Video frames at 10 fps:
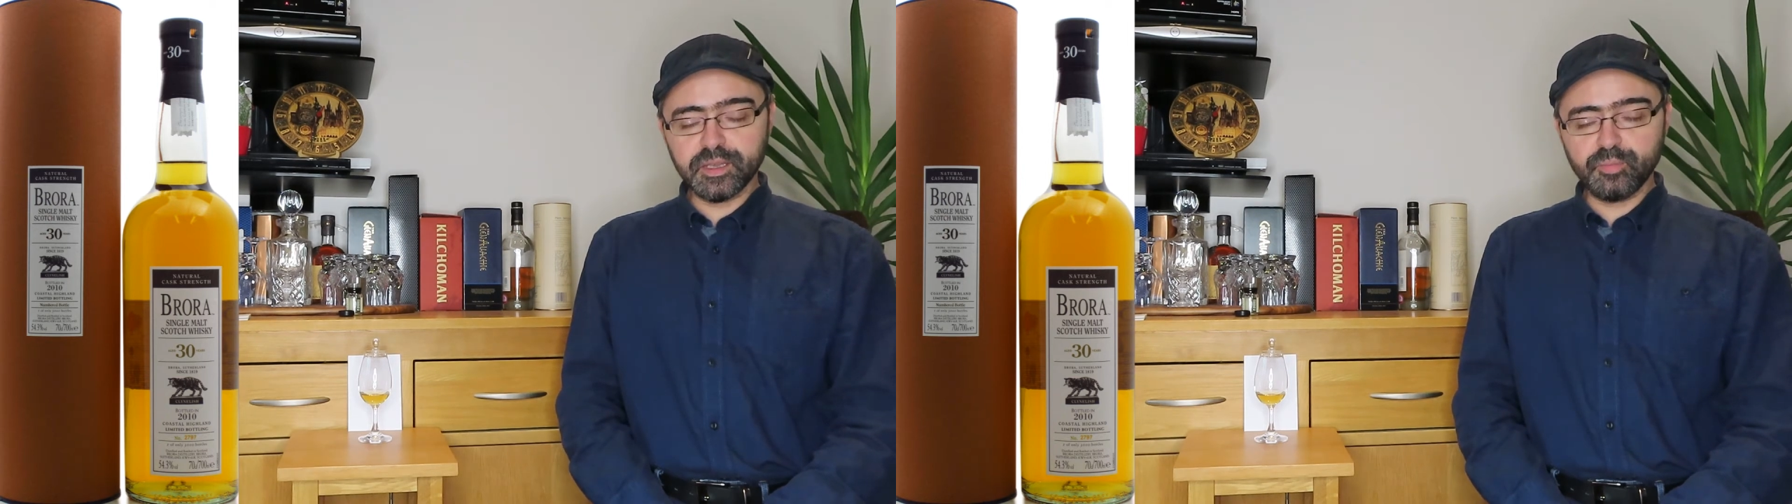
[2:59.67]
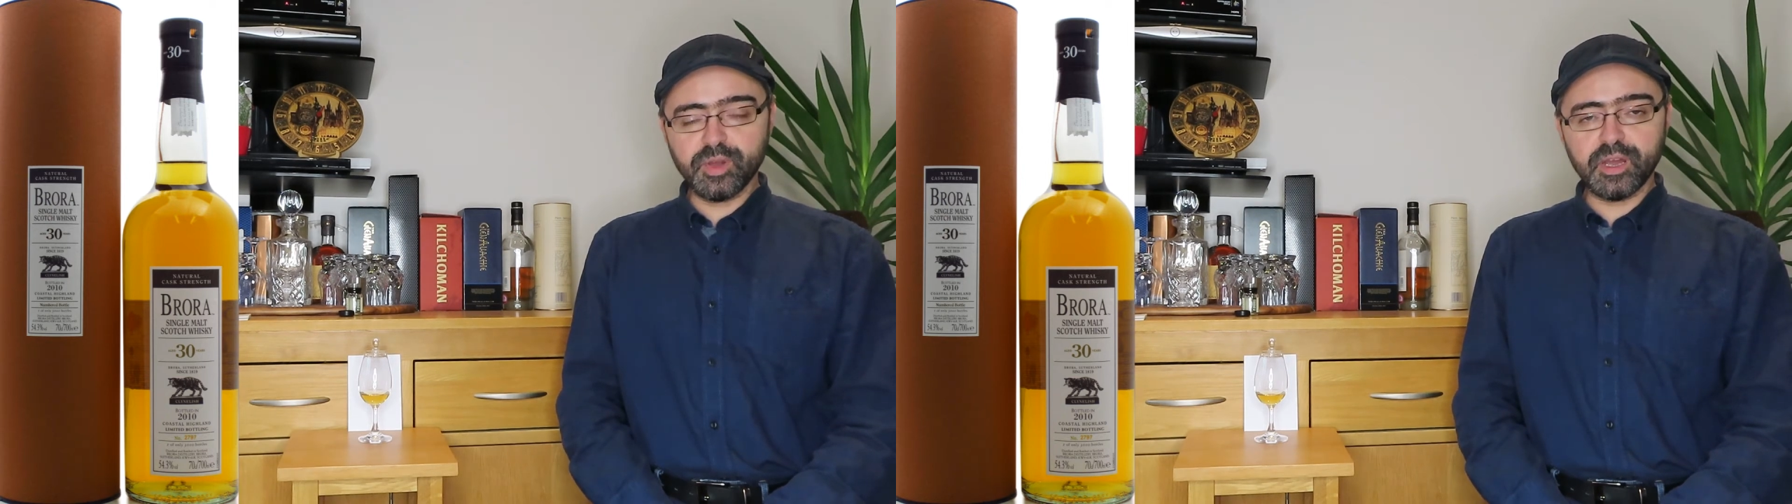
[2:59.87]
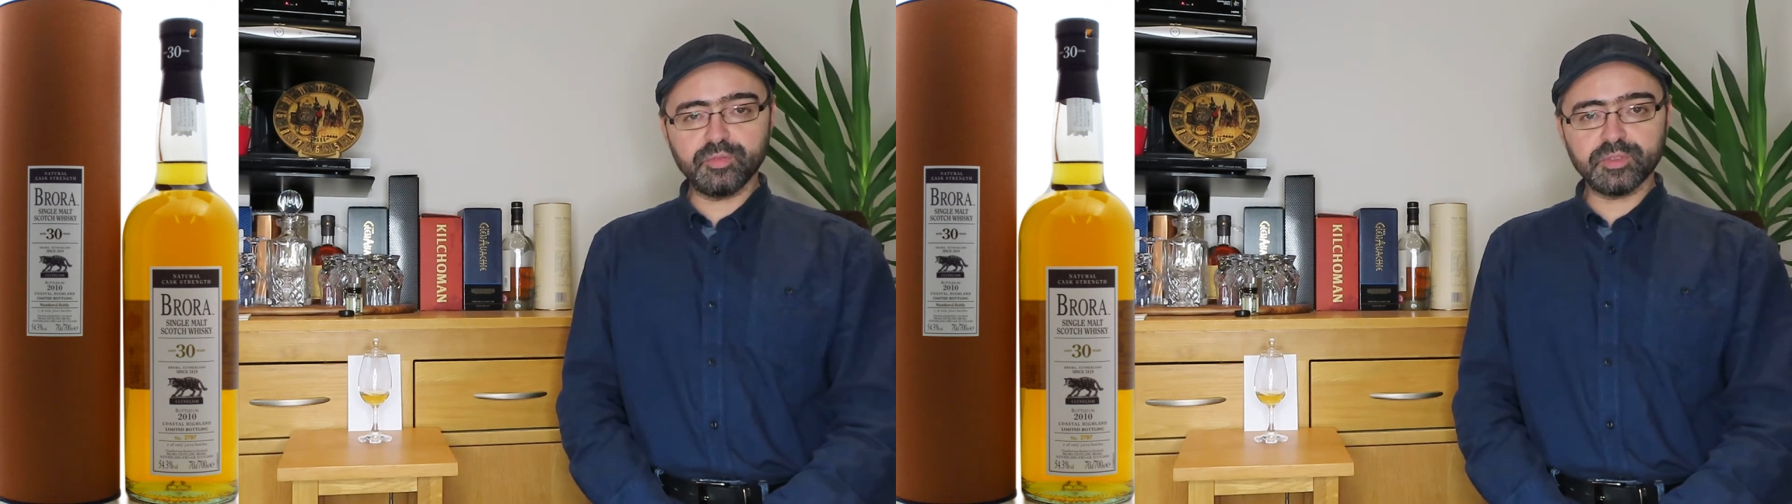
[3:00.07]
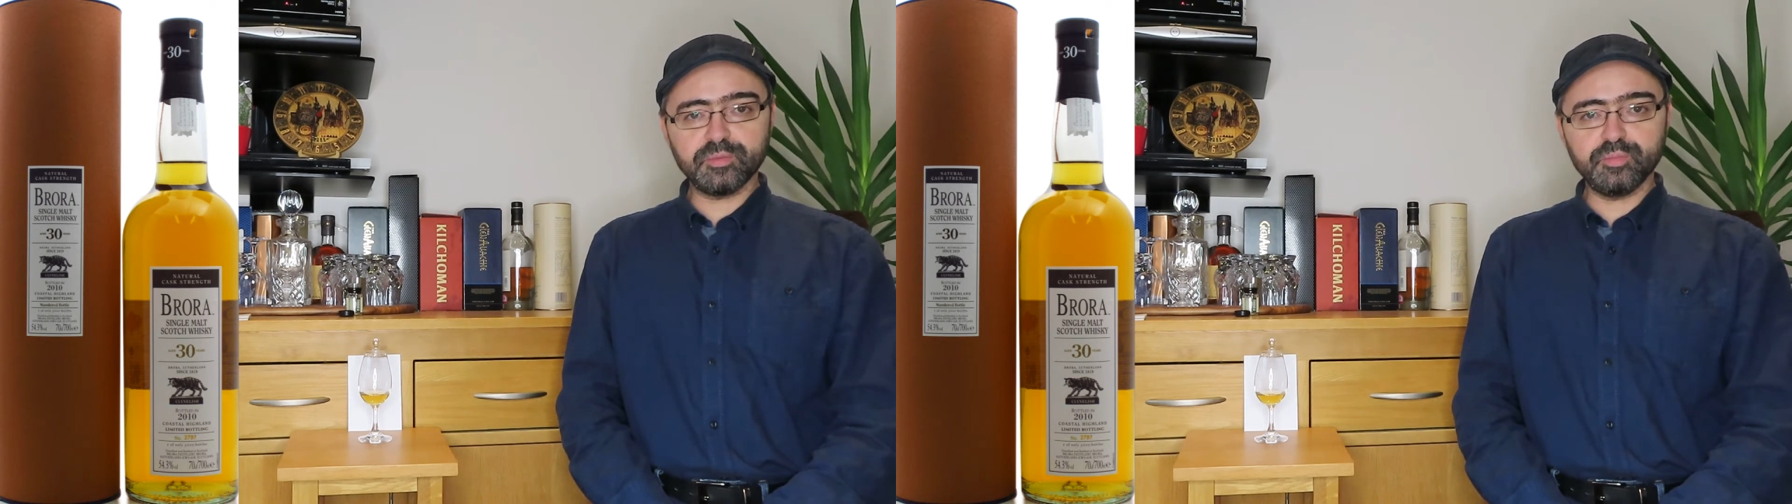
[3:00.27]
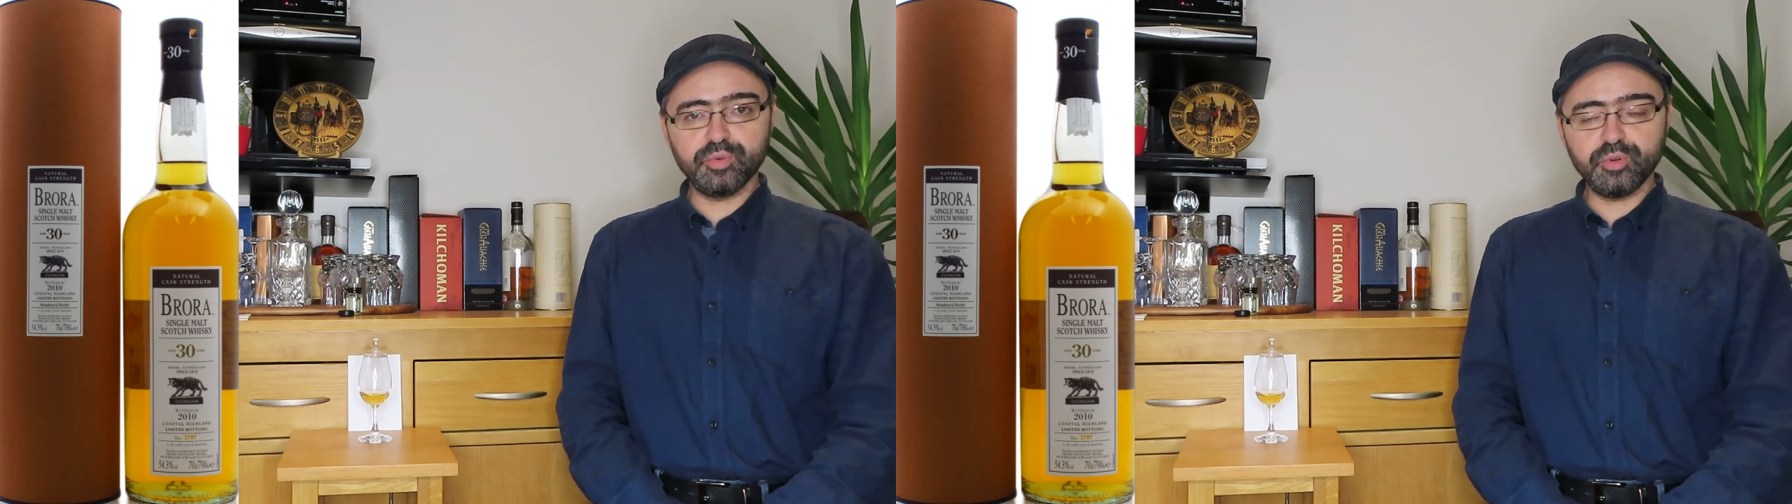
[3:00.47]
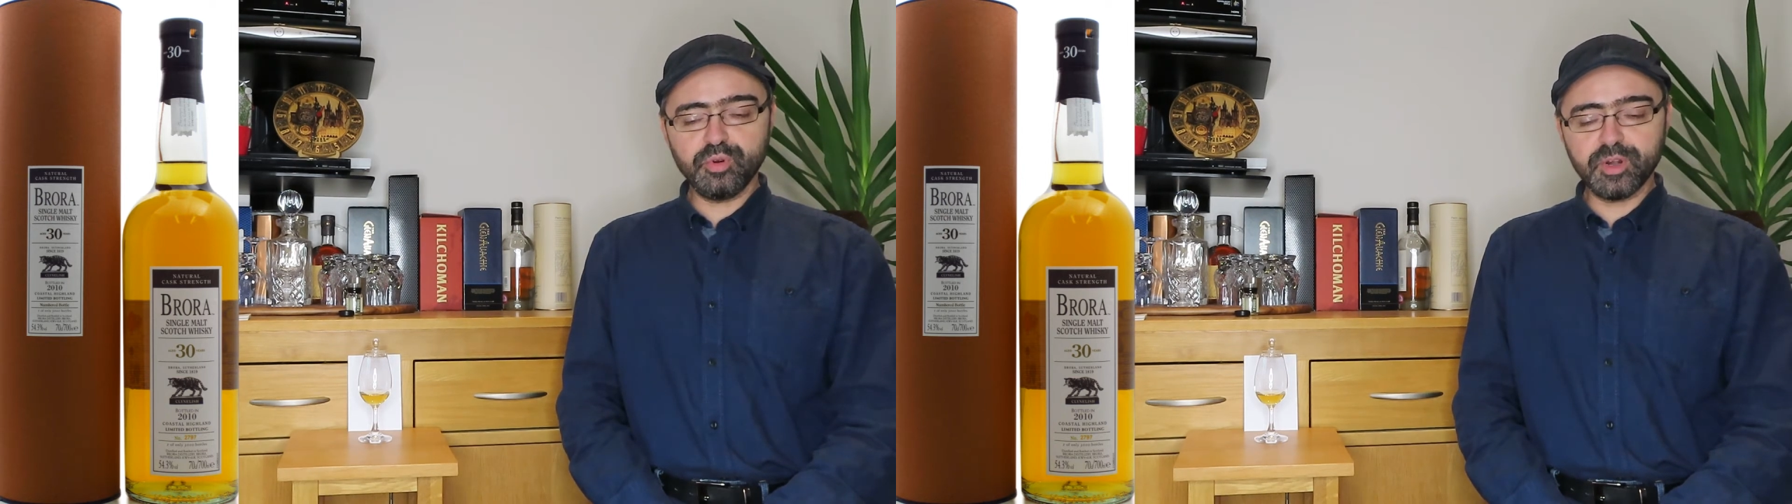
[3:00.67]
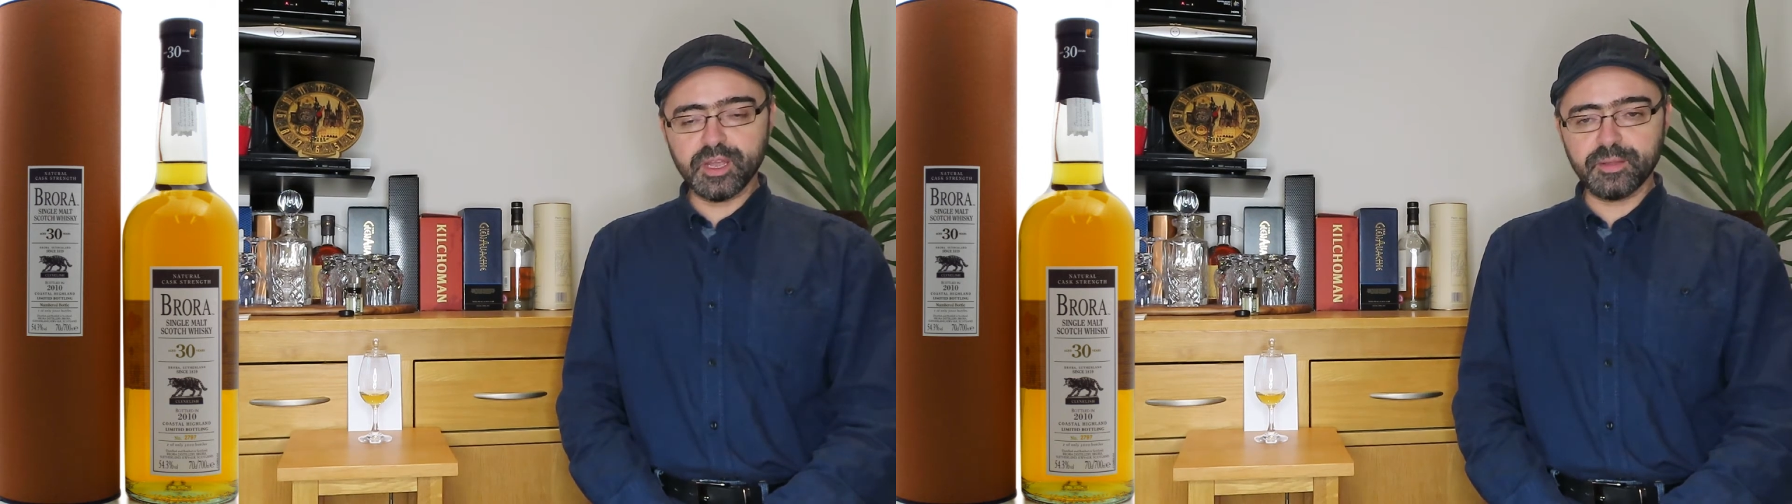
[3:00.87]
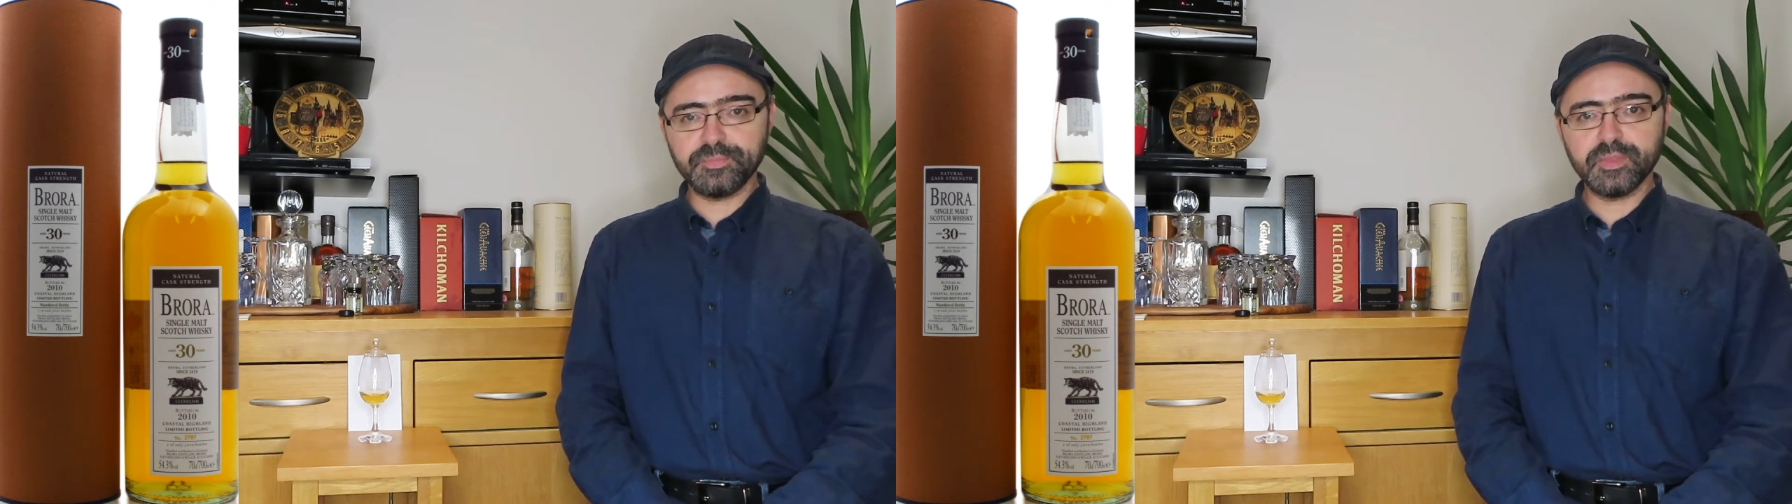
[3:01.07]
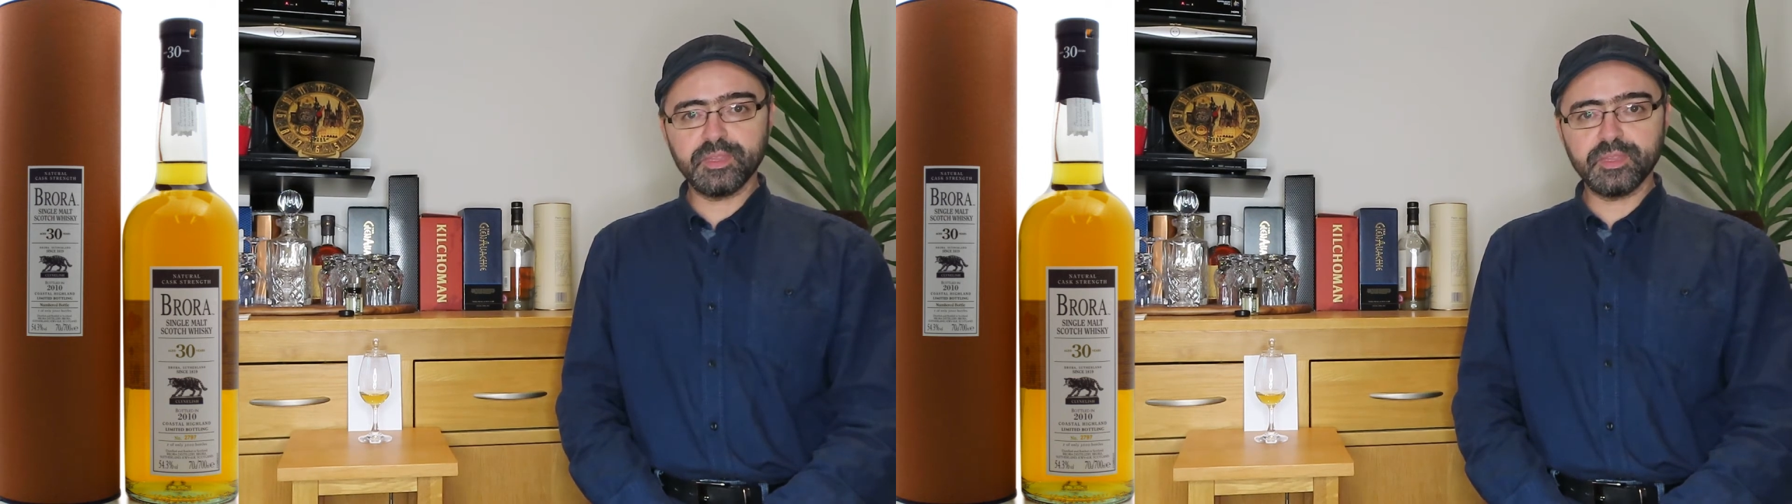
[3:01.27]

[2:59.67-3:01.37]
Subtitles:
about Brora,